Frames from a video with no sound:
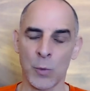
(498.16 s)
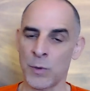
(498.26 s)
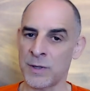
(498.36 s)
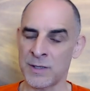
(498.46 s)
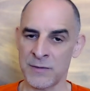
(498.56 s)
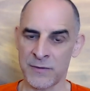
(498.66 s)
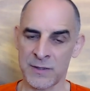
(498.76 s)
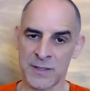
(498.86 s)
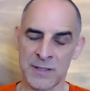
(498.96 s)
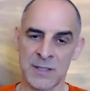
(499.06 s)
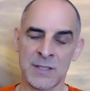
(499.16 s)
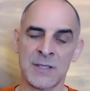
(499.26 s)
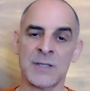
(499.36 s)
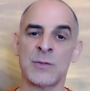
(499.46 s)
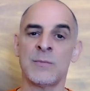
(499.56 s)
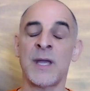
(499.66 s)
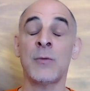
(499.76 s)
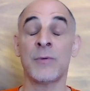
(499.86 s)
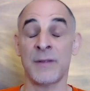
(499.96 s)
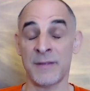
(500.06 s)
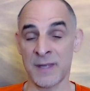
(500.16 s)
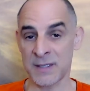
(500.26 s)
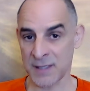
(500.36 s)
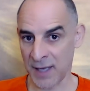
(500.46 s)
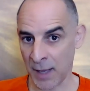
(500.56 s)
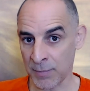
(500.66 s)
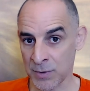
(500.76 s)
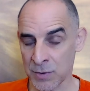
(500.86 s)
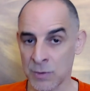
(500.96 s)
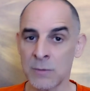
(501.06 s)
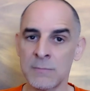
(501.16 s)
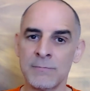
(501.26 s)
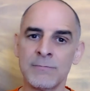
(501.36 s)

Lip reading: with the different decisions that you make, with the things that happen to you,